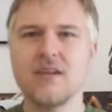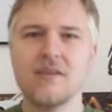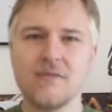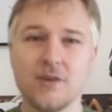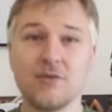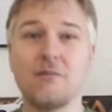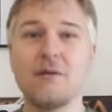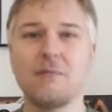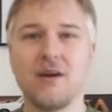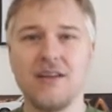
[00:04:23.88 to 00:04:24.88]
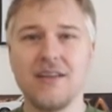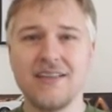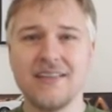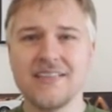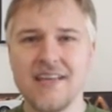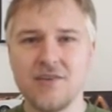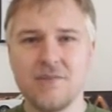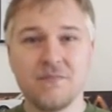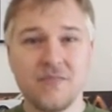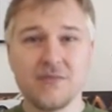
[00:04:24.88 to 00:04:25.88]
You've got to remember, like I
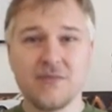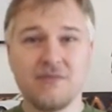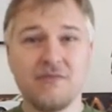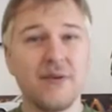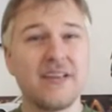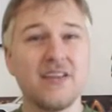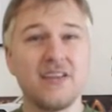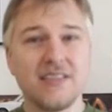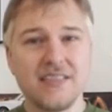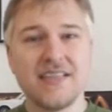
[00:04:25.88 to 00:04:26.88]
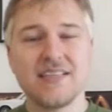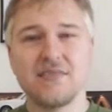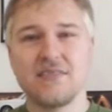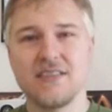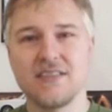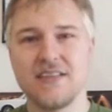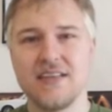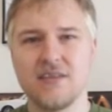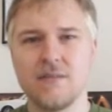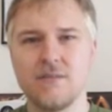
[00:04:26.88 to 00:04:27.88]
said, this was the very early days of the
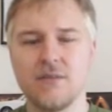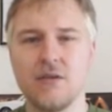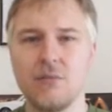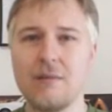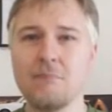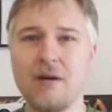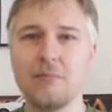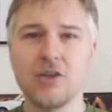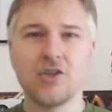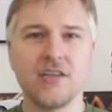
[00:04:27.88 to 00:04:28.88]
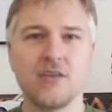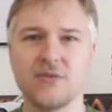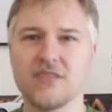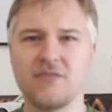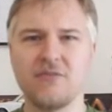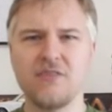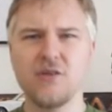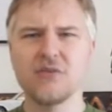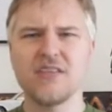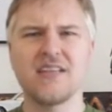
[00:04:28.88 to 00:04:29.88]
internet. Web publishing was
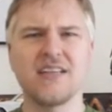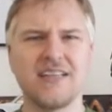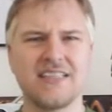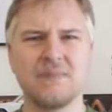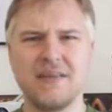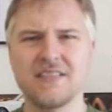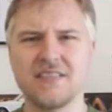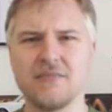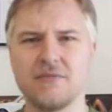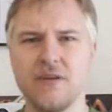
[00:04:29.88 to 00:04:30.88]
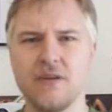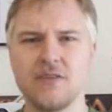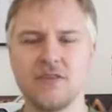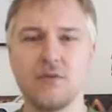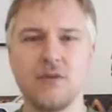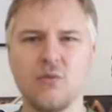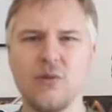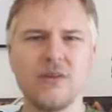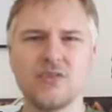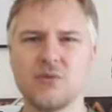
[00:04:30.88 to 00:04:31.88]
confusing and expensive, so
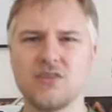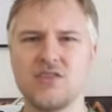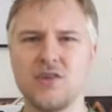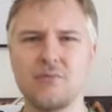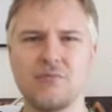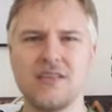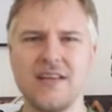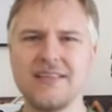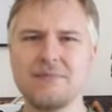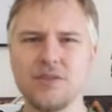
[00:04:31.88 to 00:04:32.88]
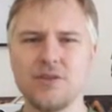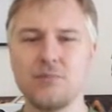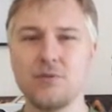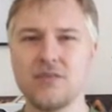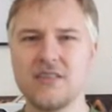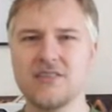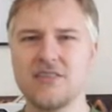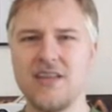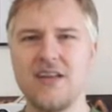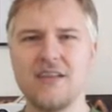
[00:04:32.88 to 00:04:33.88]
we used to assume that anybody who put things
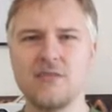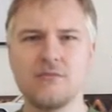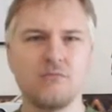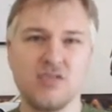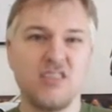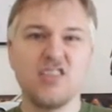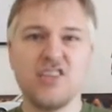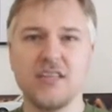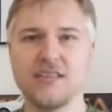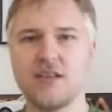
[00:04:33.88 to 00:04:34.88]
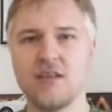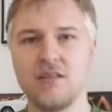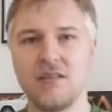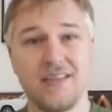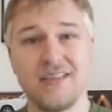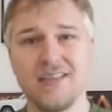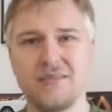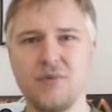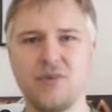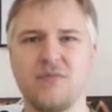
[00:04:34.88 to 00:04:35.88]
online was legit, like getting
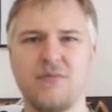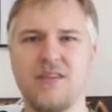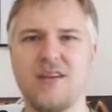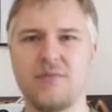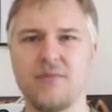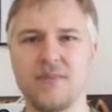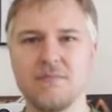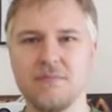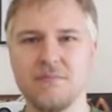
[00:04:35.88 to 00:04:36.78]
a book from the library.